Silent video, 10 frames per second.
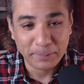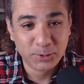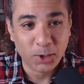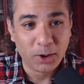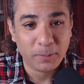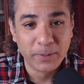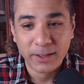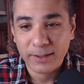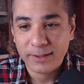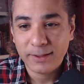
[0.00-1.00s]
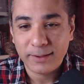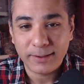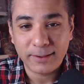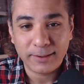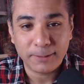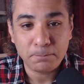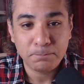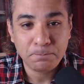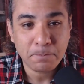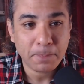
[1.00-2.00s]
absorb the
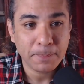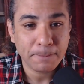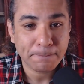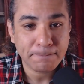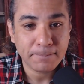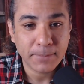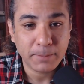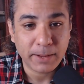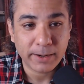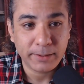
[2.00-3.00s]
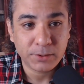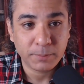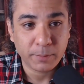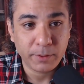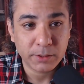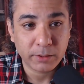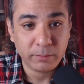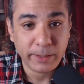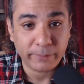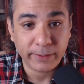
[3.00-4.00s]
Bangladeshi population
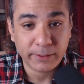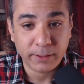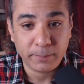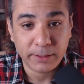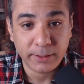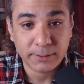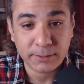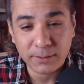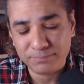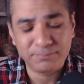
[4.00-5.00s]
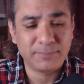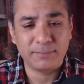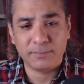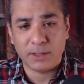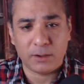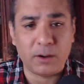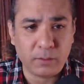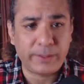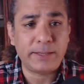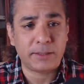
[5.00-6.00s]
that will be affected by this. So
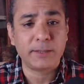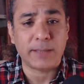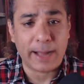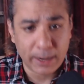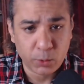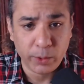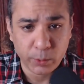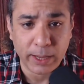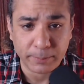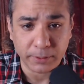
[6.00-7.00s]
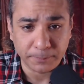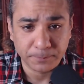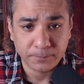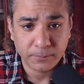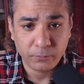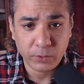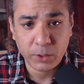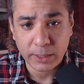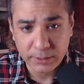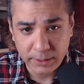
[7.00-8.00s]
all of these things are going to happen.
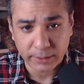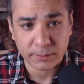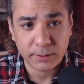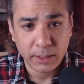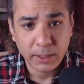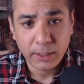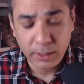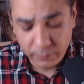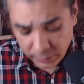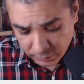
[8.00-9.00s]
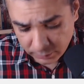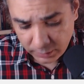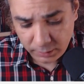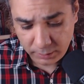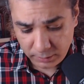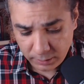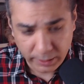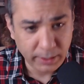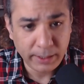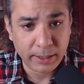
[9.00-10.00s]
We're going to see this. Even
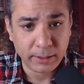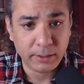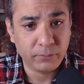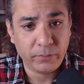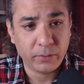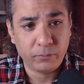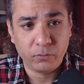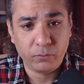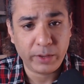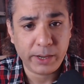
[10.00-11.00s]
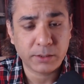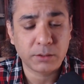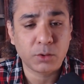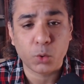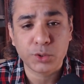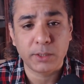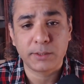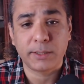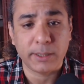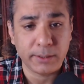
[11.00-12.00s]
in India, in various
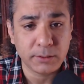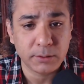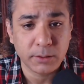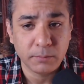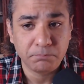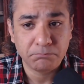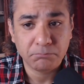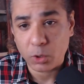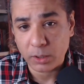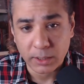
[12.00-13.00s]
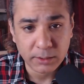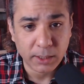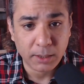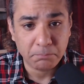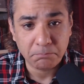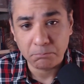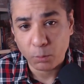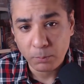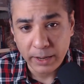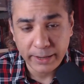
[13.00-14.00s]
coastal cities, Kolkata,
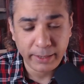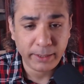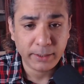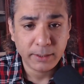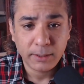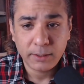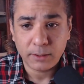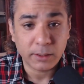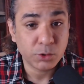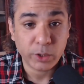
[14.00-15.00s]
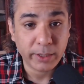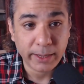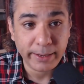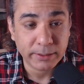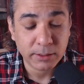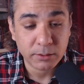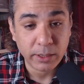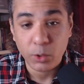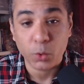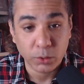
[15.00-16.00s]
Mumbai, Chennai,
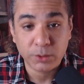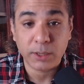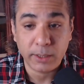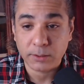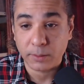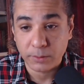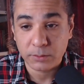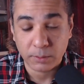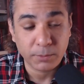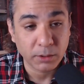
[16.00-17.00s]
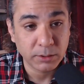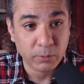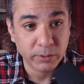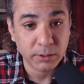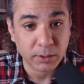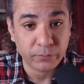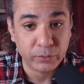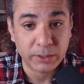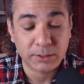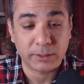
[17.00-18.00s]
etc., you could see some consequences
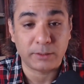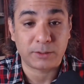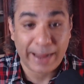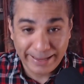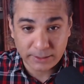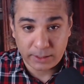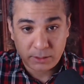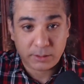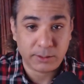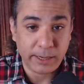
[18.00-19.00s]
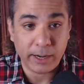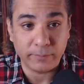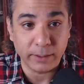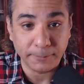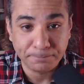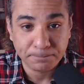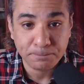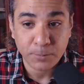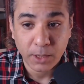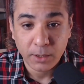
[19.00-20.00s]
of this rise in the sea level.
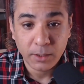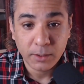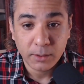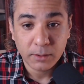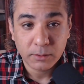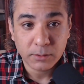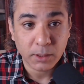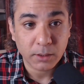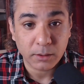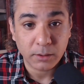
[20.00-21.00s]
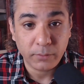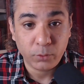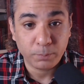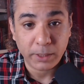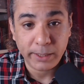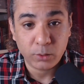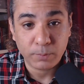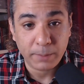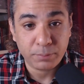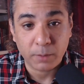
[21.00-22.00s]
So if you're planning
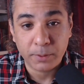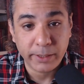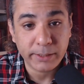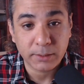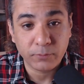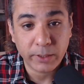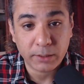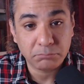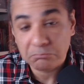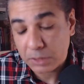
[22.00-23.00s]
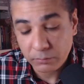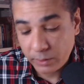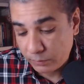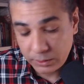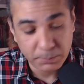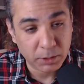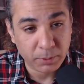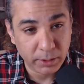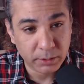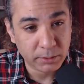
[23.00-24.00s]
to buy property somewhere in one of these
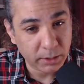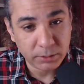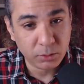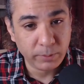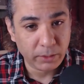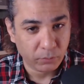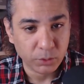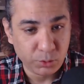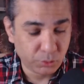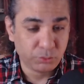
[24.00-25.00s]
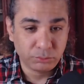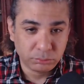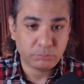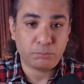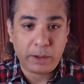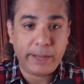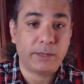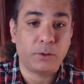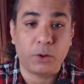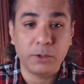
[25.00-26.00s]
metropolitan cities, you may want to buy
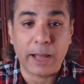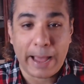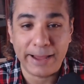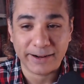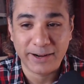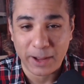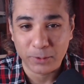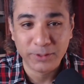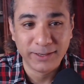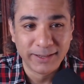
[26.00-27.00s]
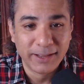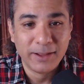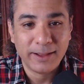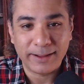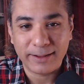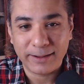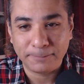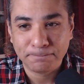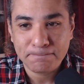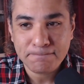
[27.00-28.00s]
it on higher ground,
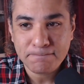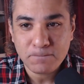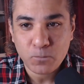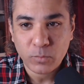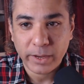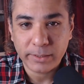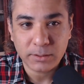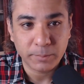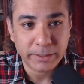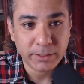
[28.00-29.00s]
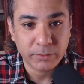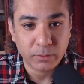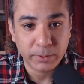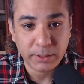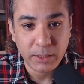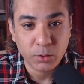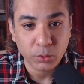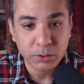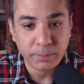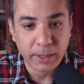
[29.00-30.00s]
at some distance from the sea
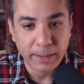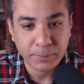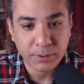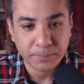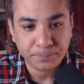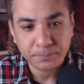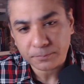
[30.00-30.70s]
coast, perhaps.